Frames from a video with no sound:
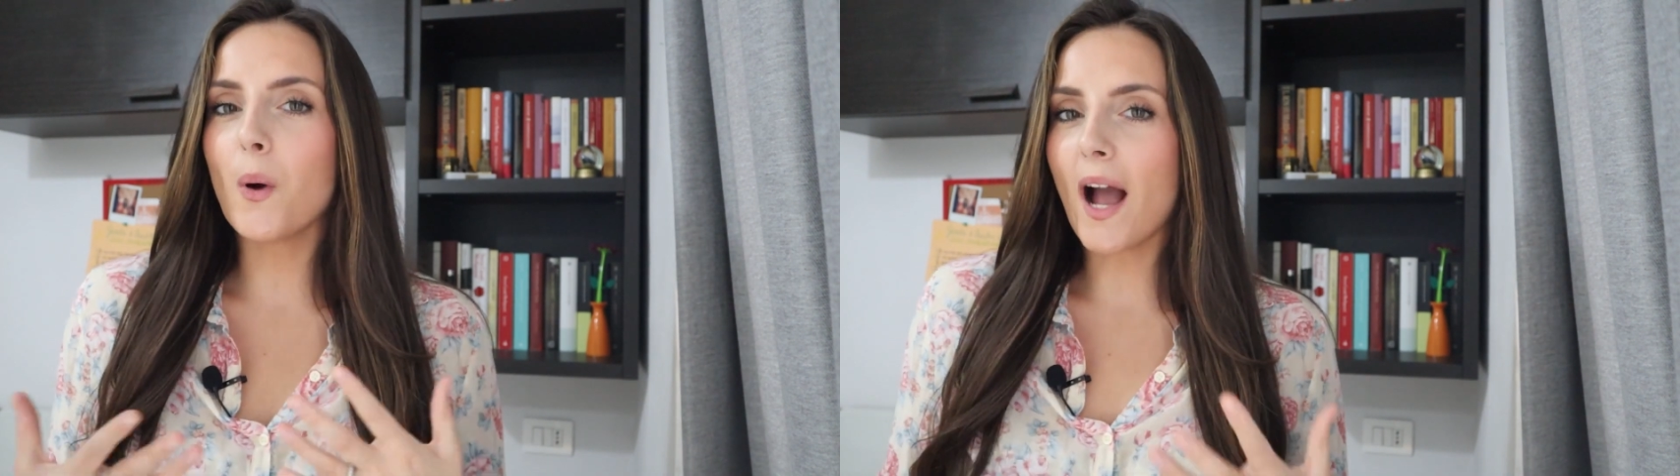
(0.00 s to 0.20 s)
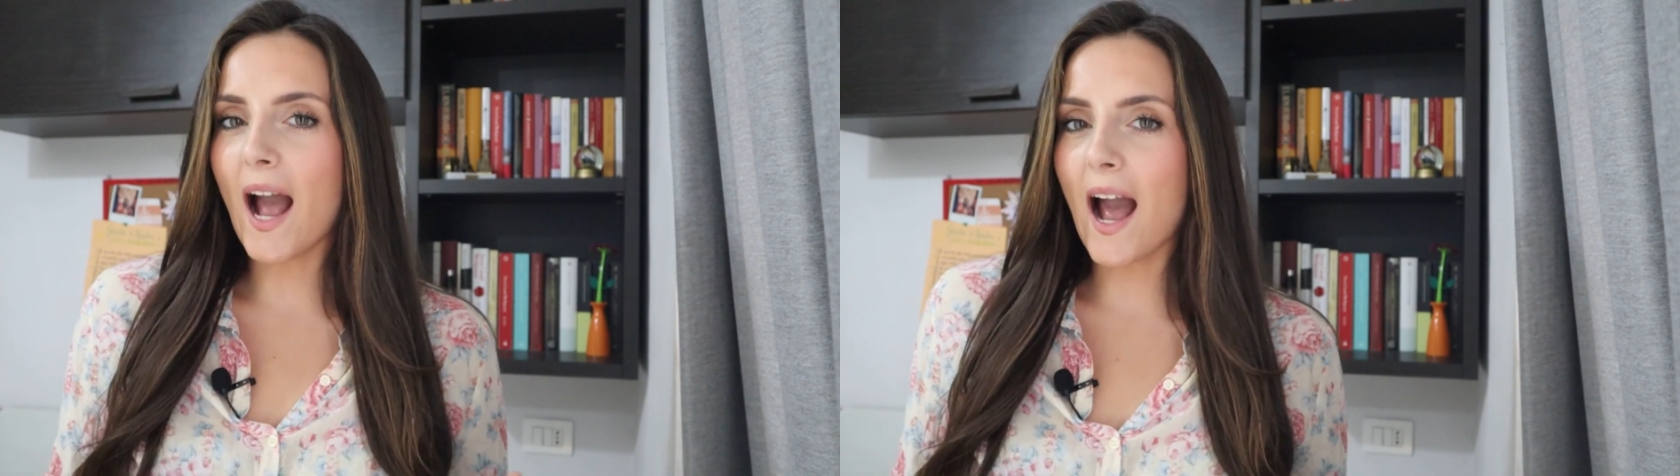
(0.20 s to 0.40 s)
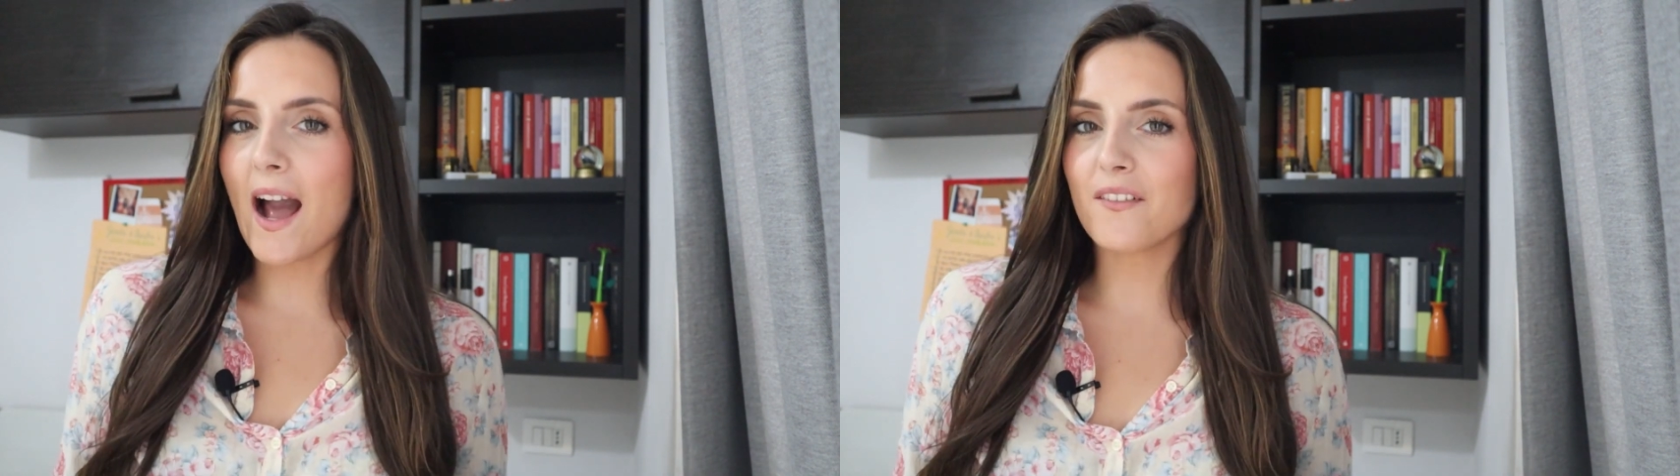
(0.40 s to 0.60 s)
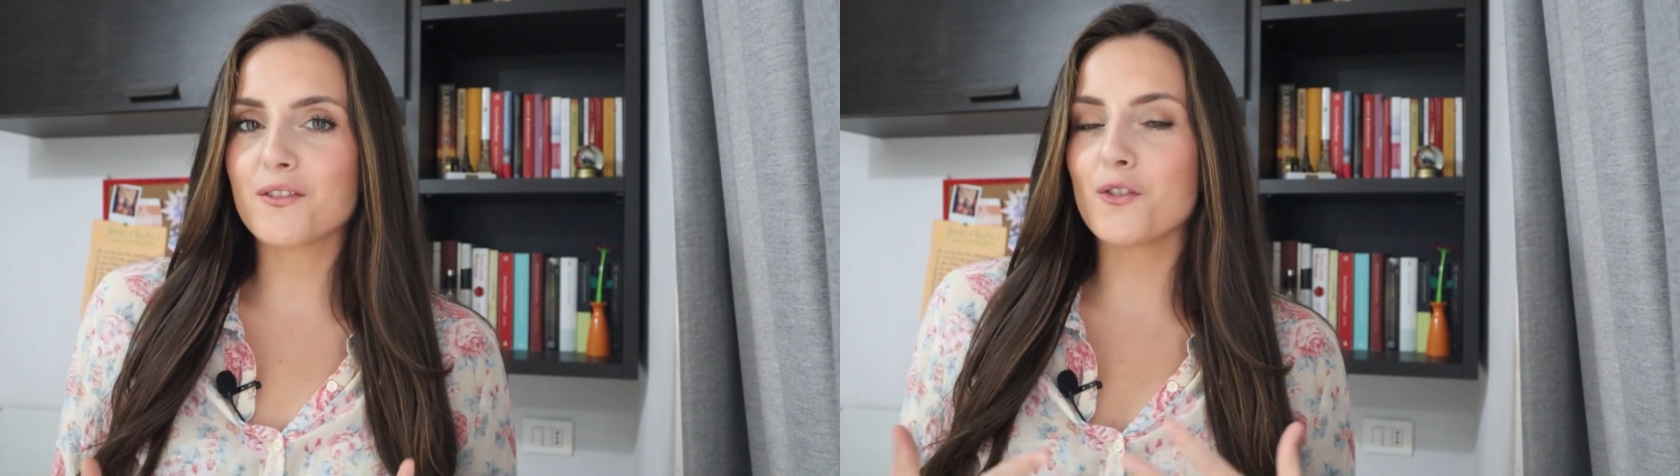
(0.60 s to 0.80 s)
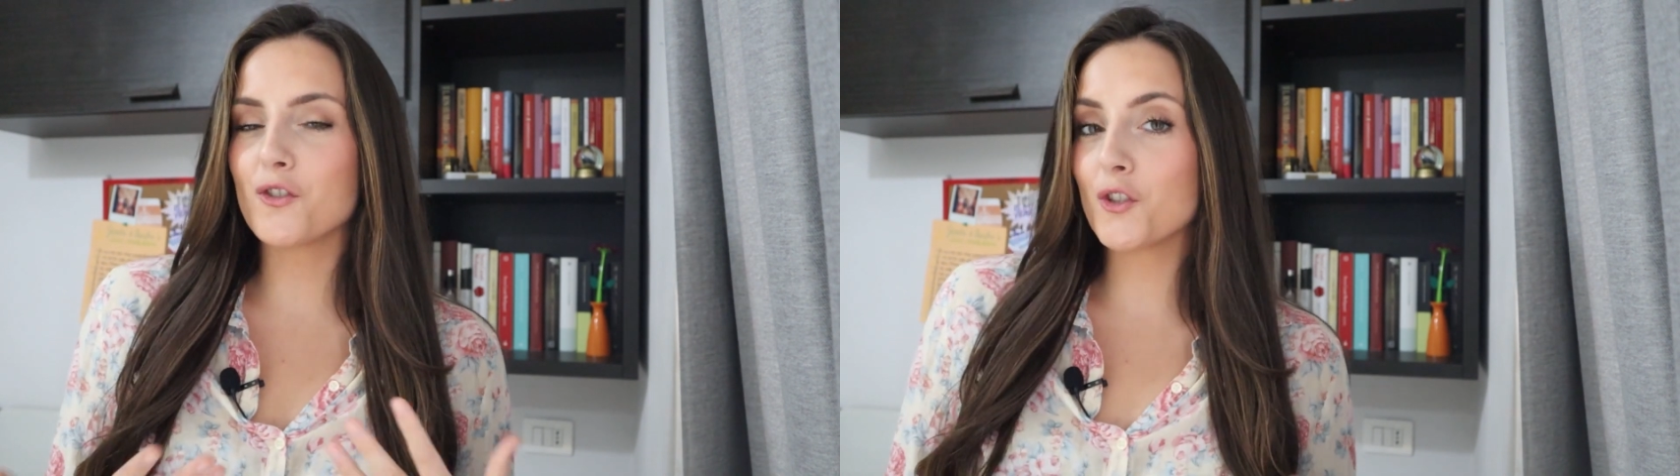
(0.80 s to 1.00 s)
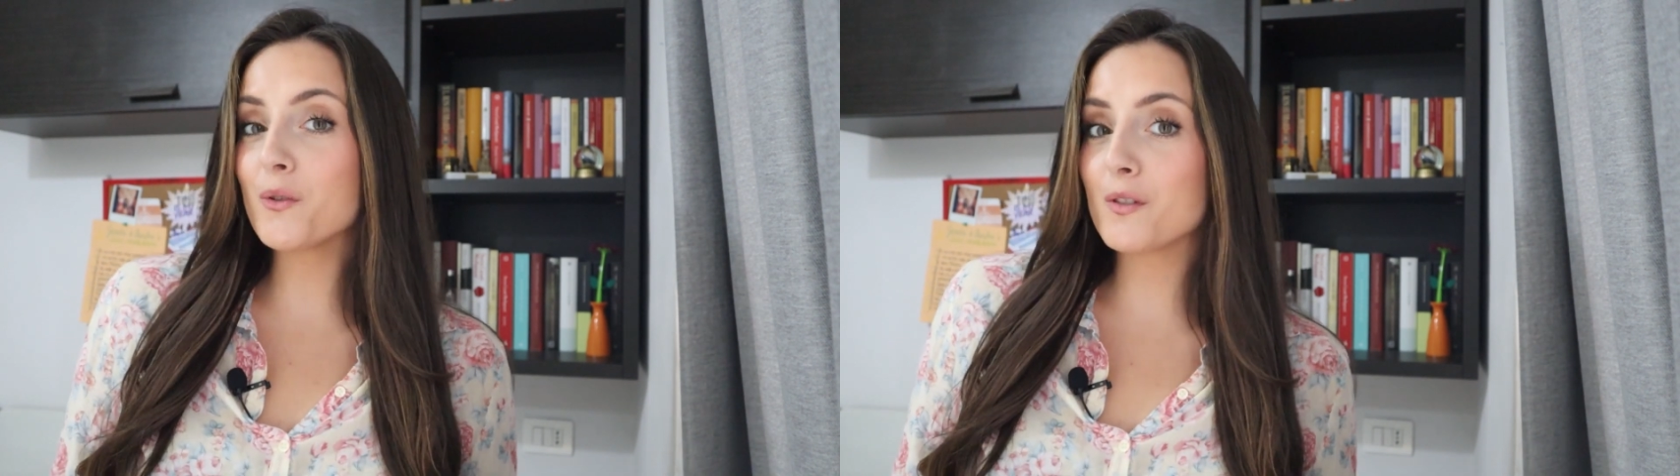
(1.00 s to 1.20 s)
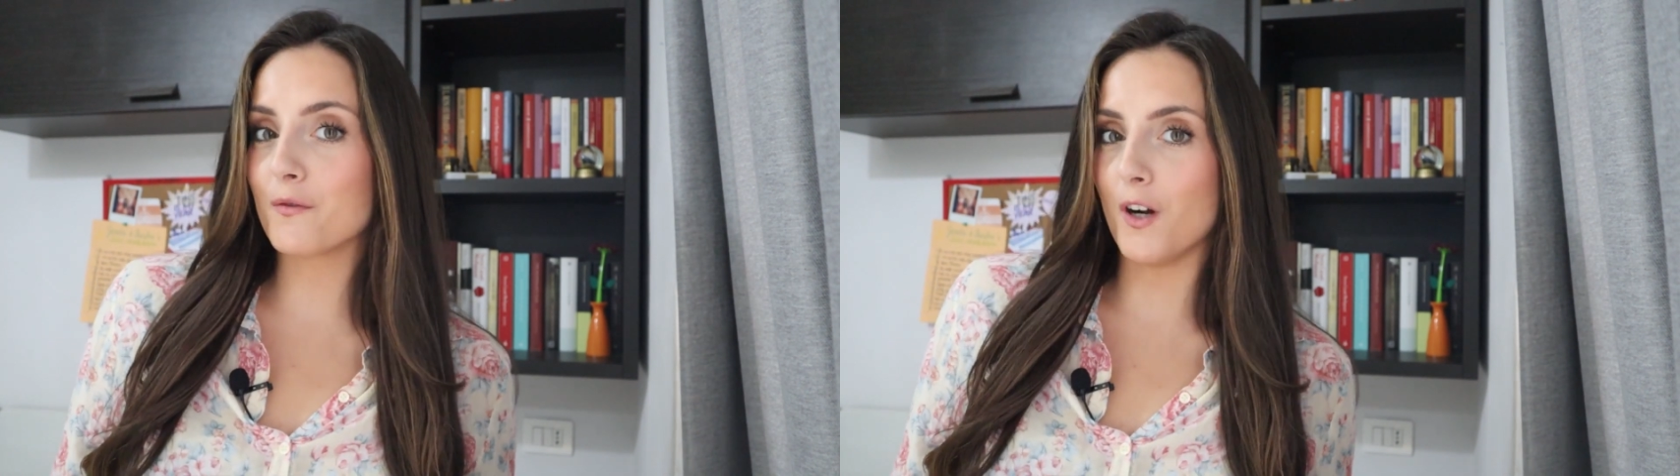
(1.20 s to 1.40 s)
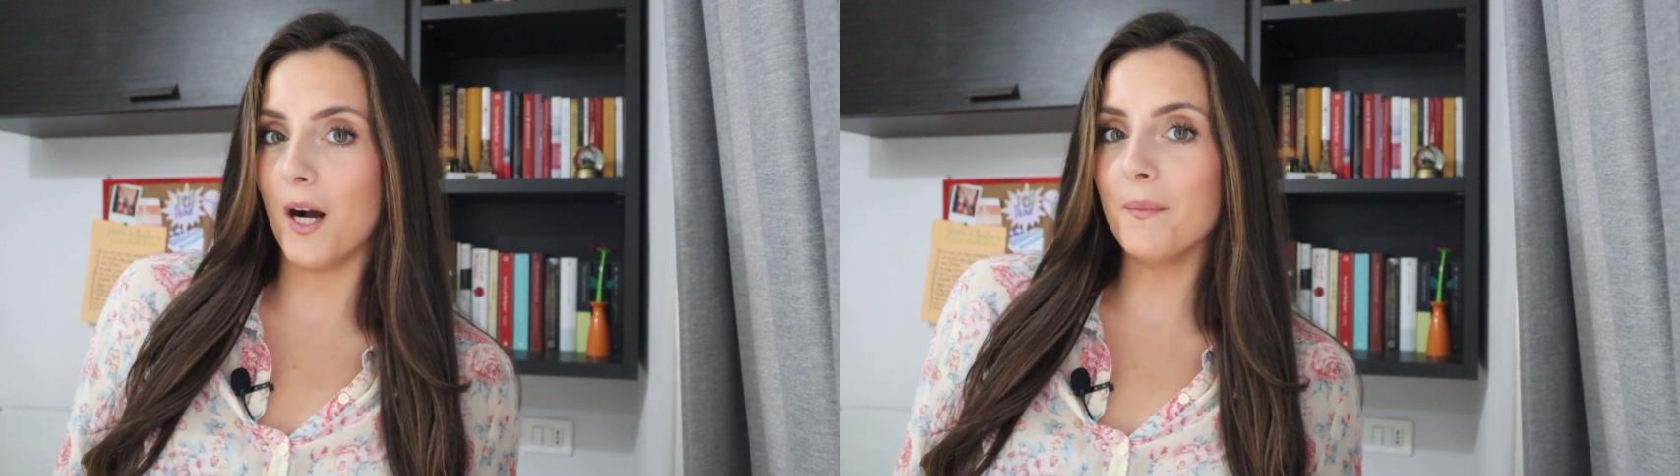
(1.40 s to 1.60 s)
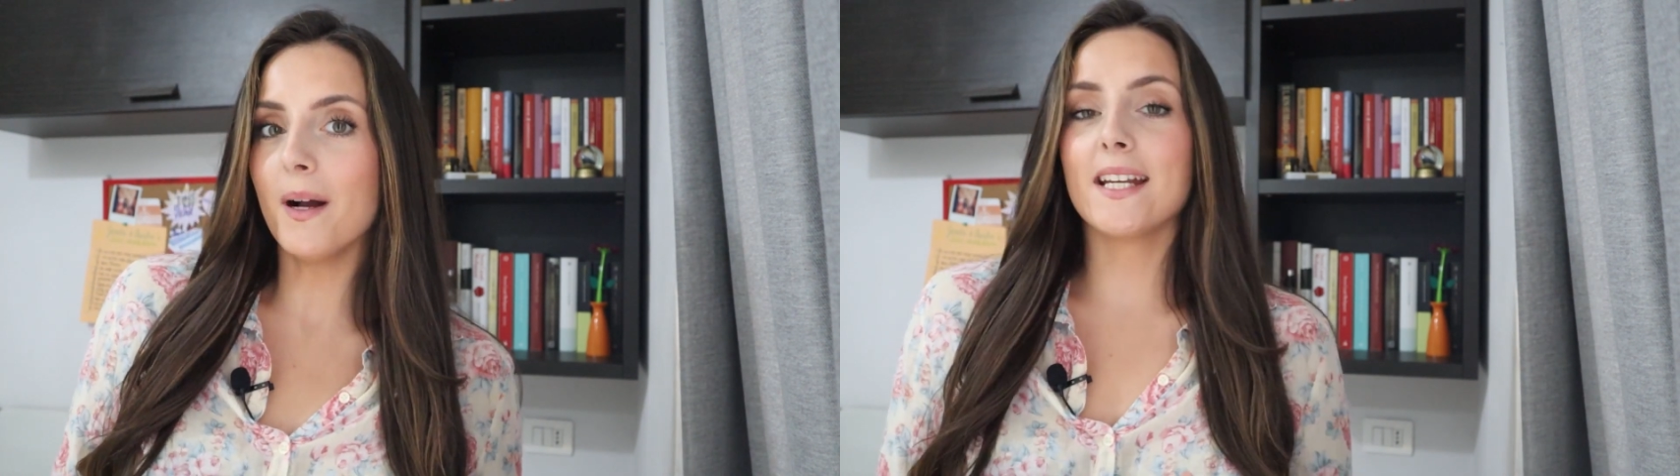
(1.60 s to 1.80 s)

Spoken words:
have to choose from